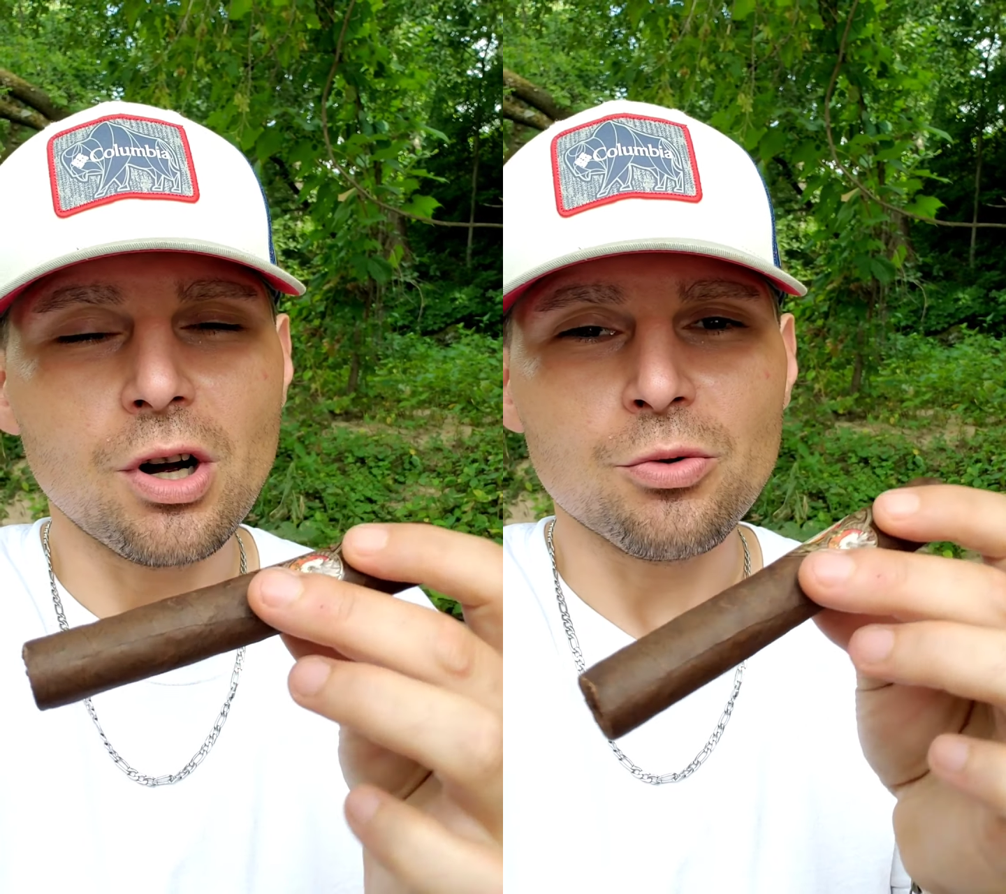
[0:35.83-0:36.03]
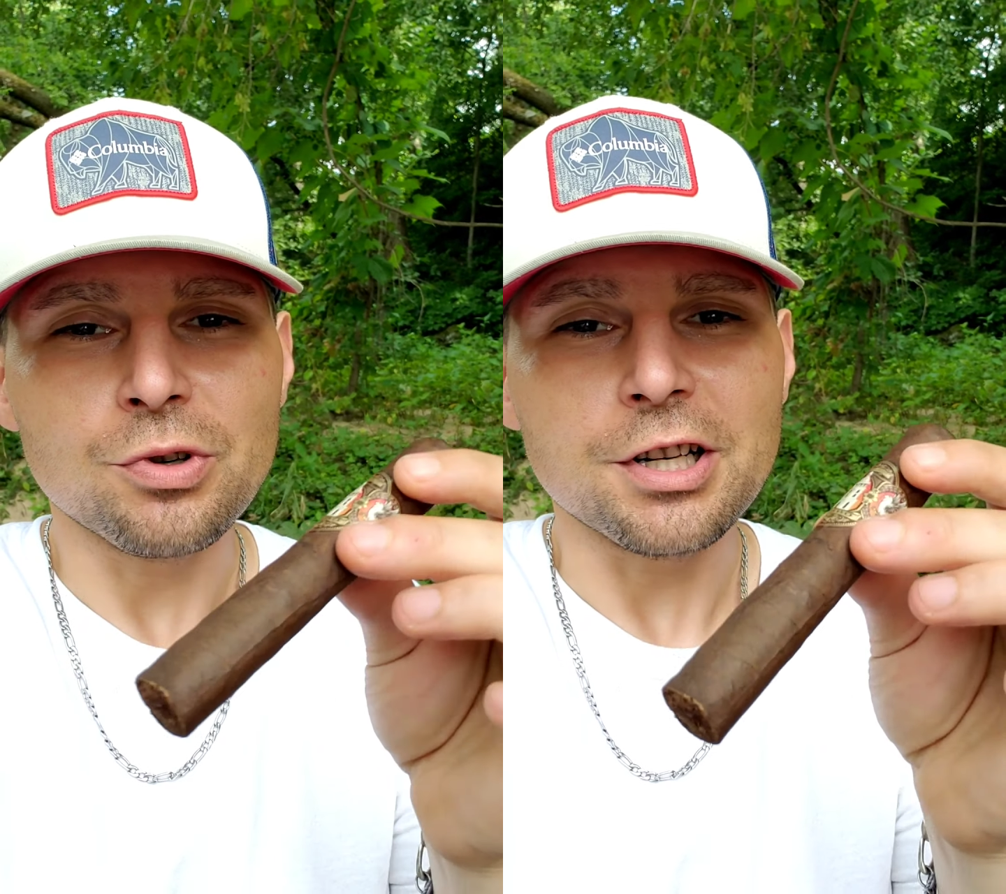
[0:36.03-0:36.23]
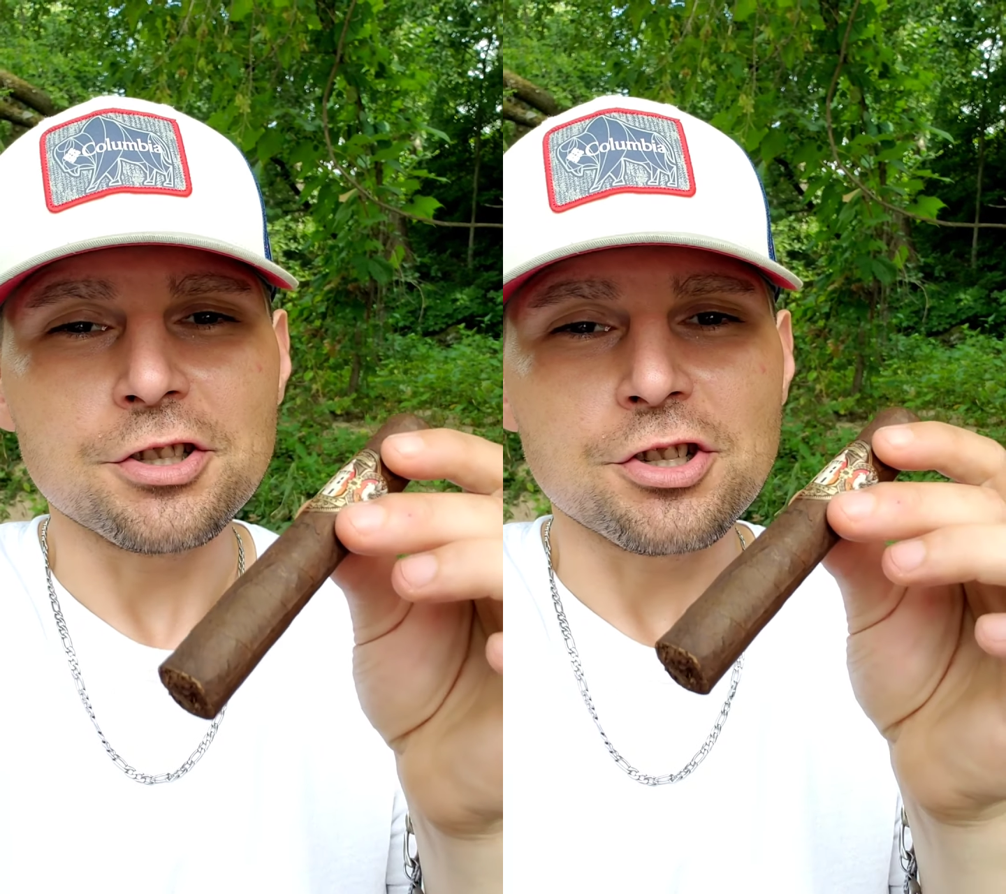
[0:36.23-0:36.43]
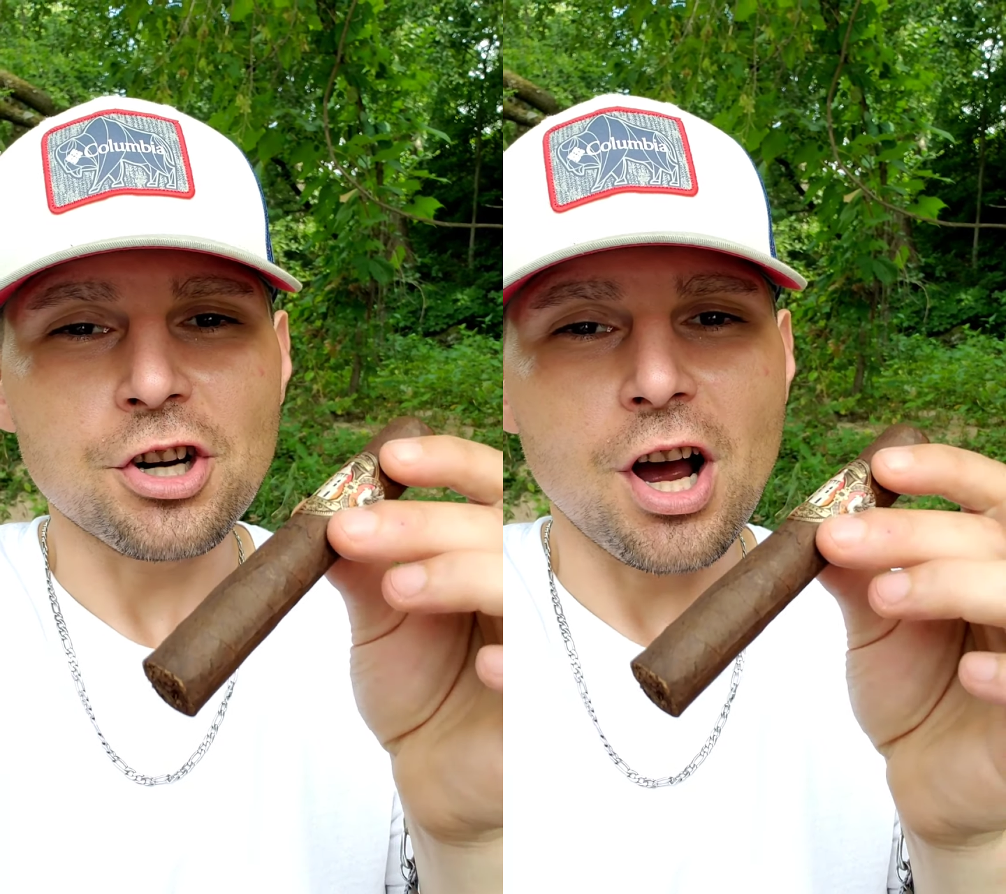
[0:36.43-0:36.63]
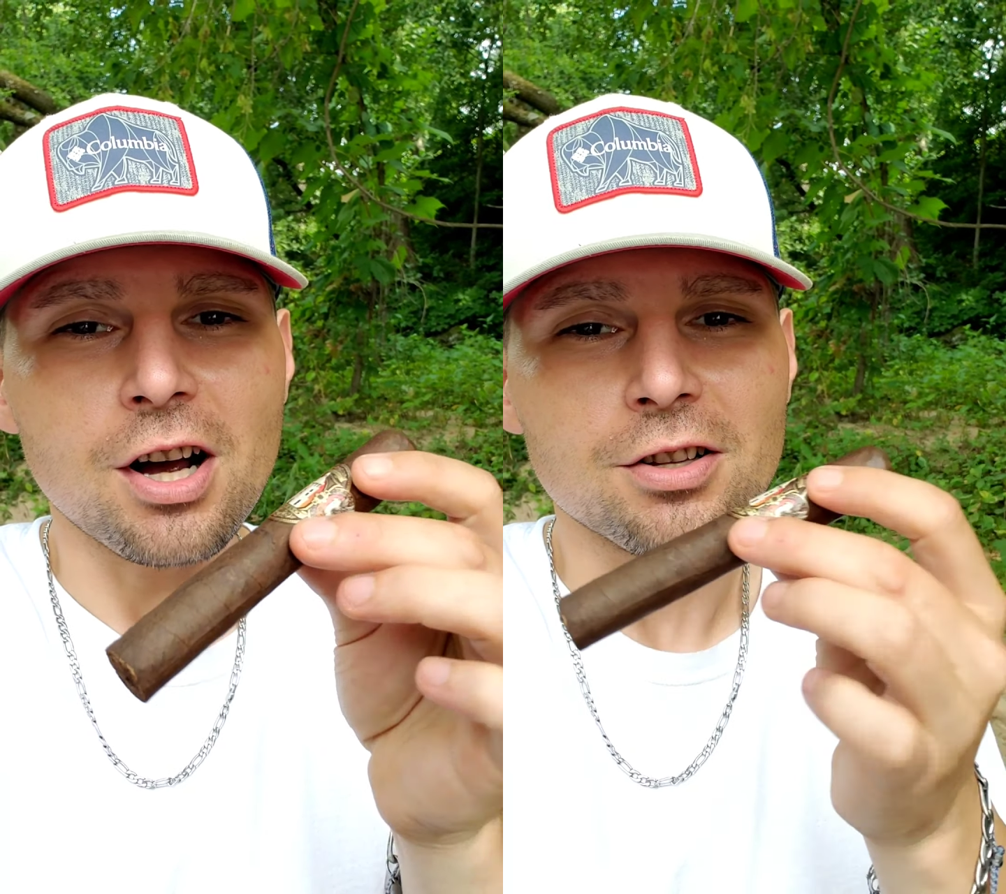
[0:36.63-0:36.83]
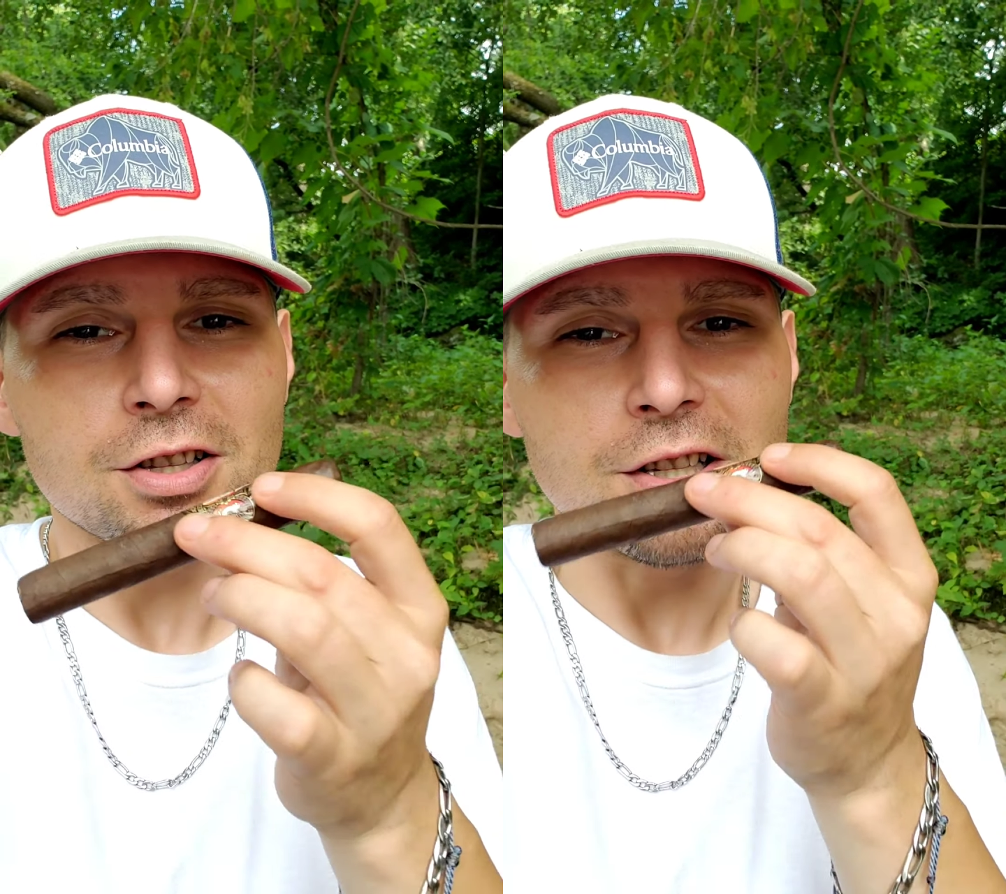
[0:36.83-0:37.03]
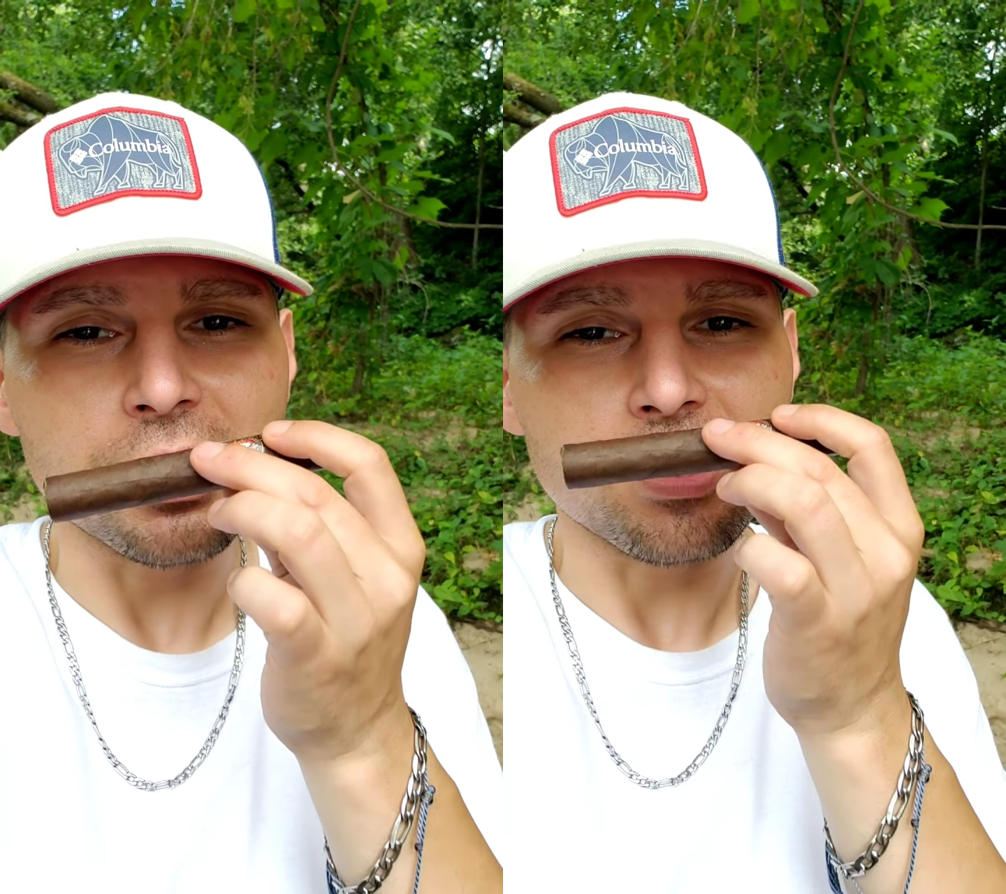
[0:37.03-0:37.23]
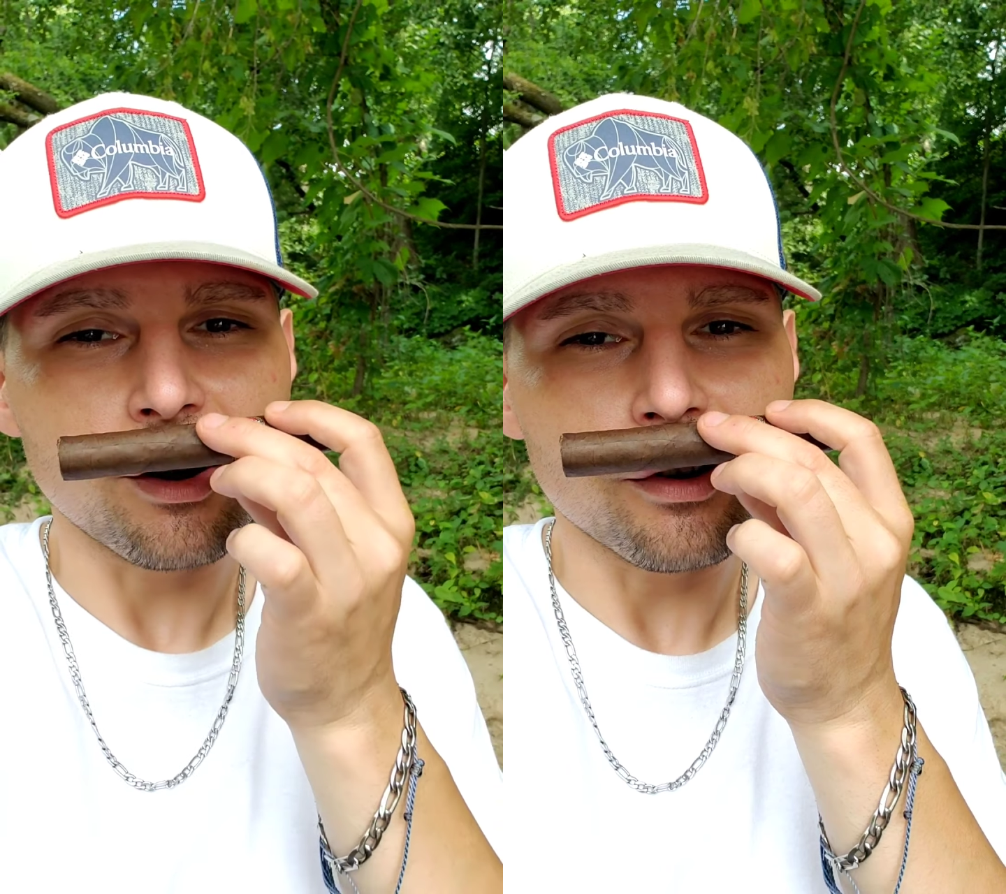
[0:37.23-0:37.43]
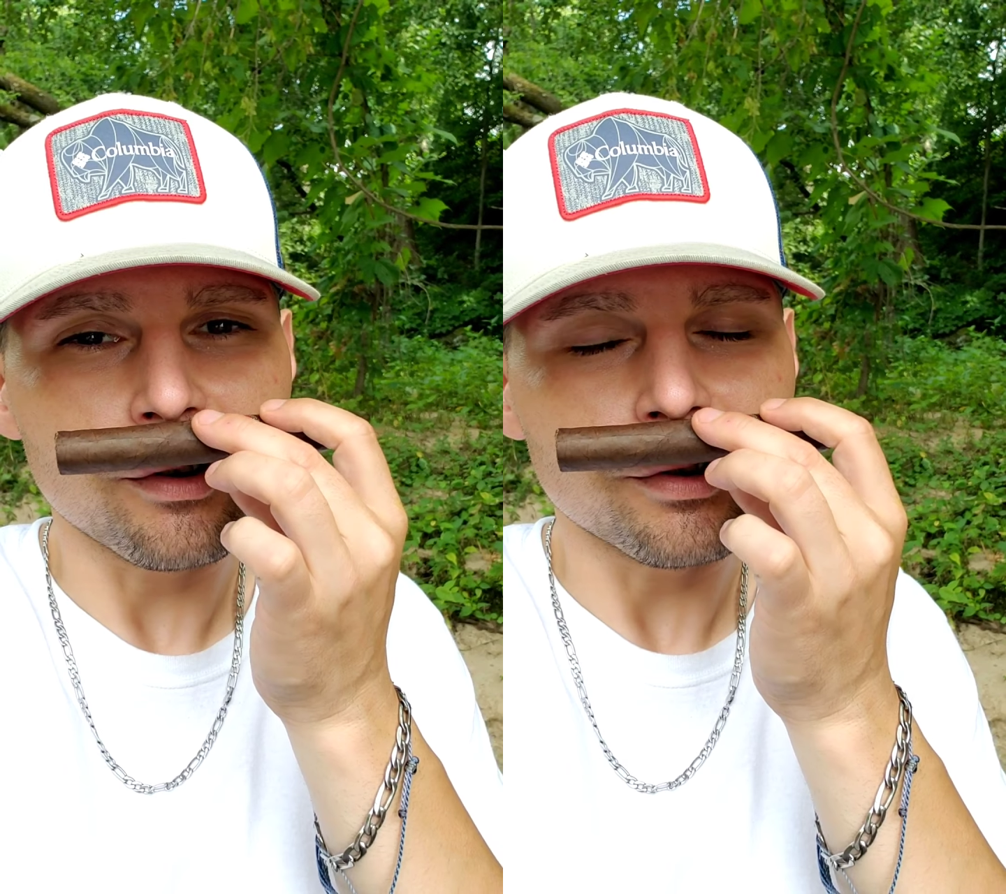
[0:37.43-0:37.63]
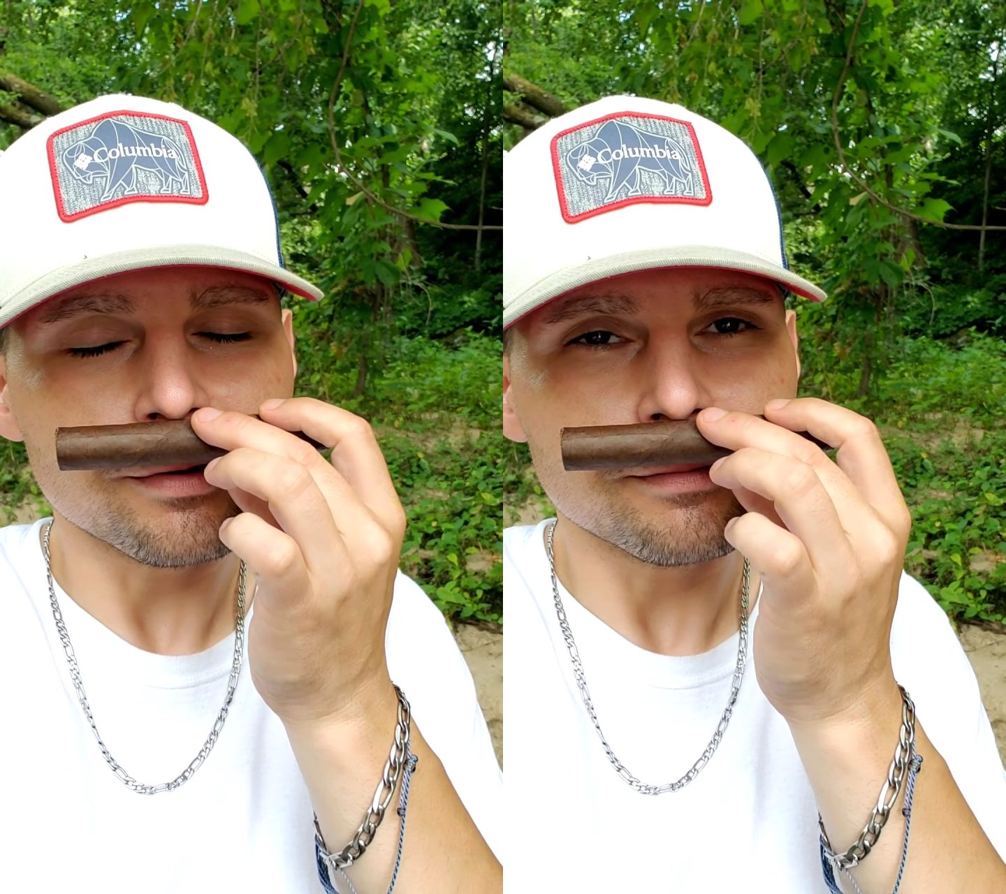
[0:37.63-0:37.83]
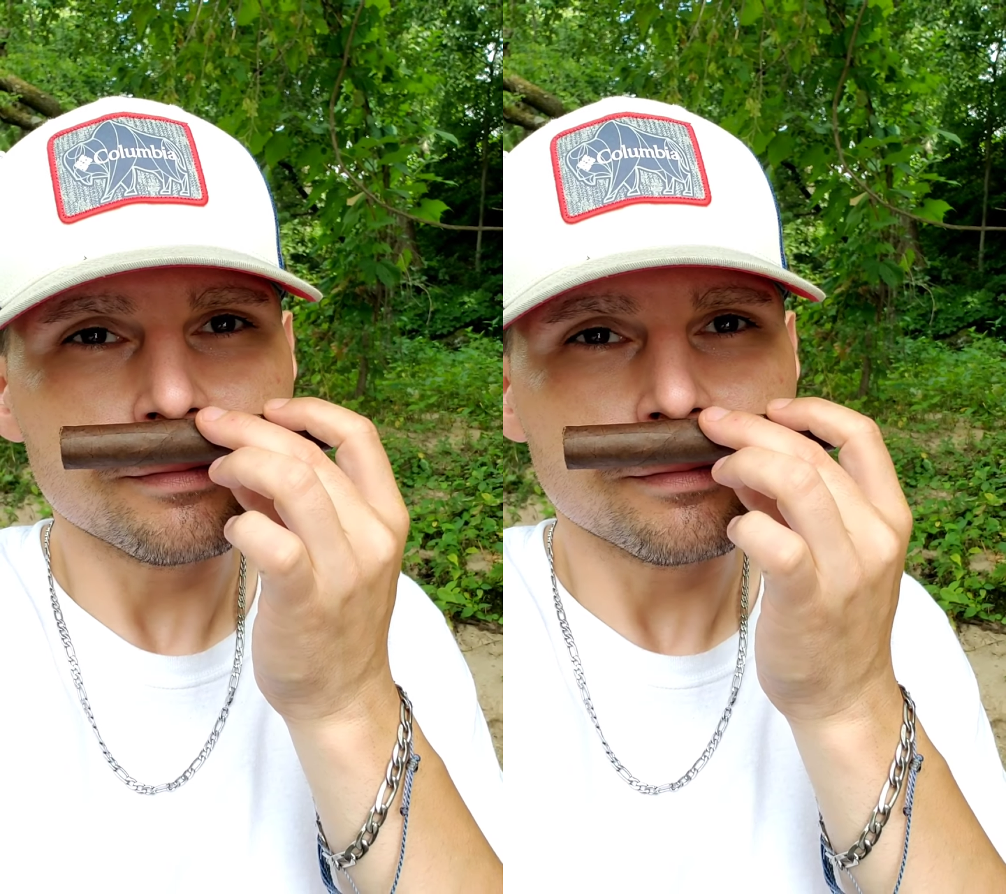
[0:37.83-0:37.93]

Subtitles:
a rich chocolatey note,